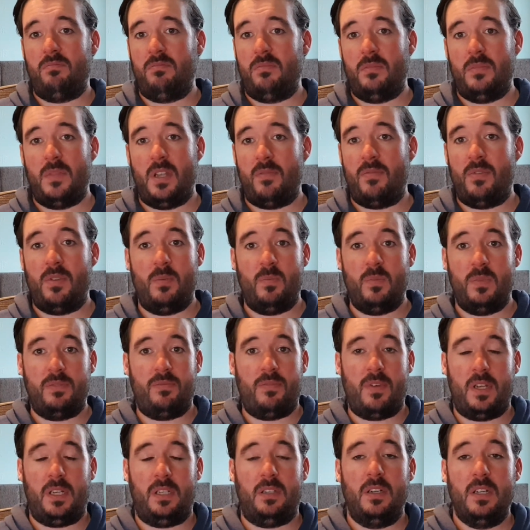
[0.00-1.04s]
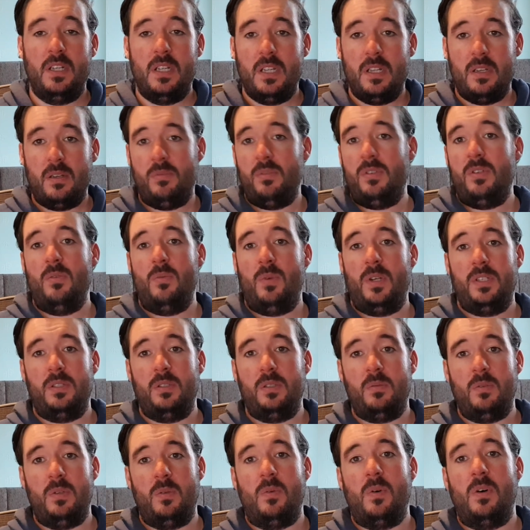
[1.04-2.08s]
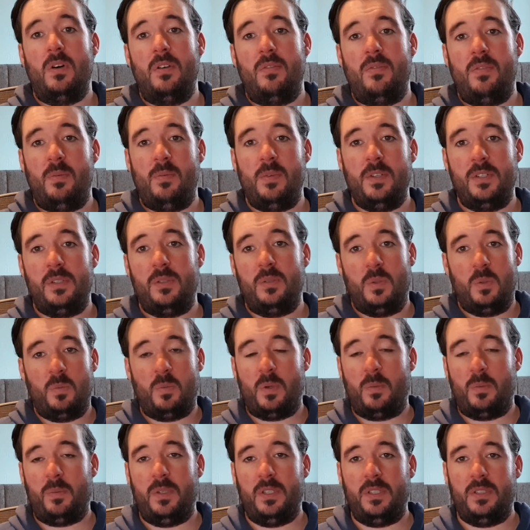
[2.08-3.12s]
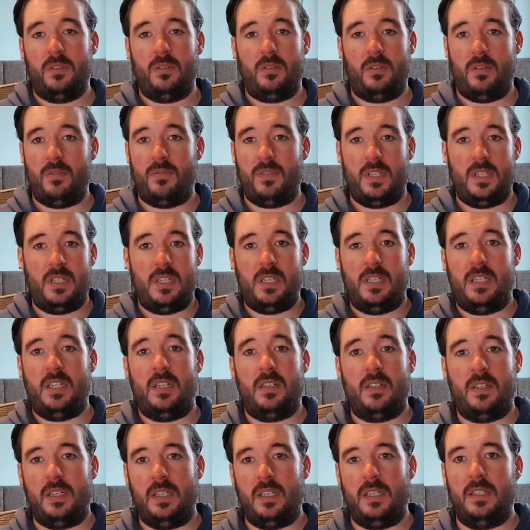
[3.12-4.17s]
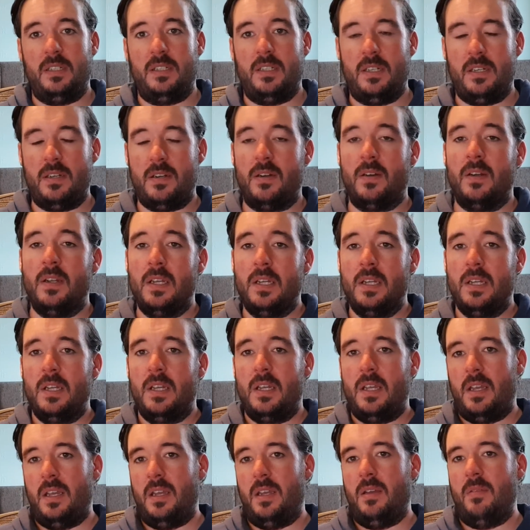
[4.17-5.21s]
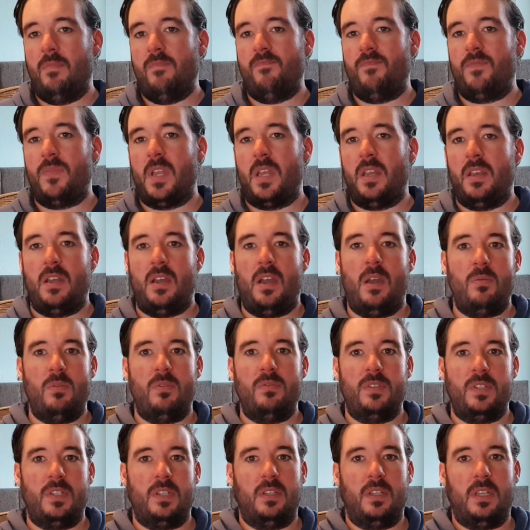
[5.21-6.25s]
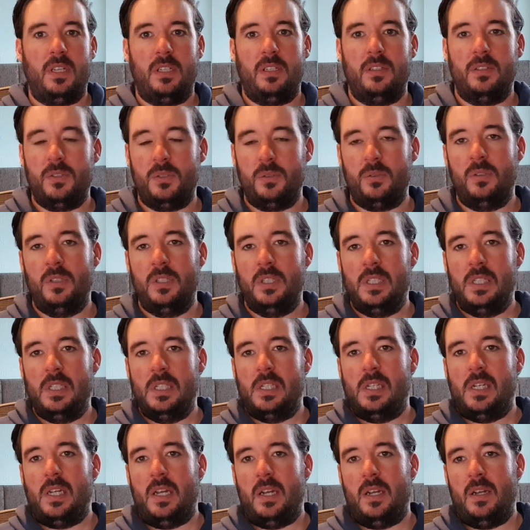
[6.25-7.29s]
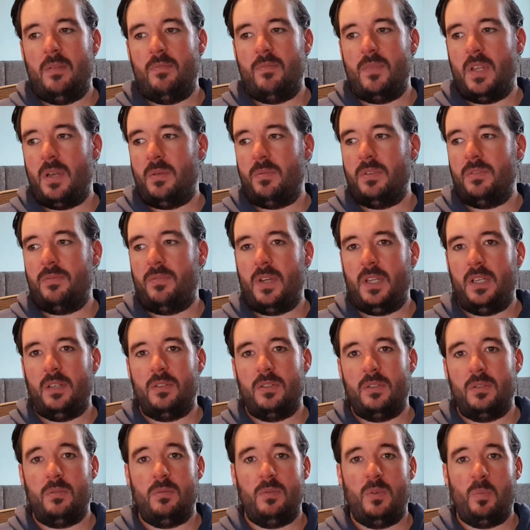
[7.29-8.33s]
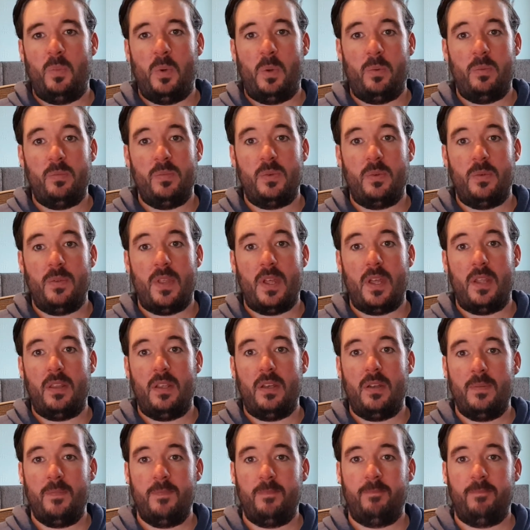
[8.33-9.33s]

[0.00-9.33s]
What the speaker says: everything was fine. There was no issues with the water if it had been stored properly. So obviously in an airtight container and out of sunlight, so that was fine. So no problems with that there.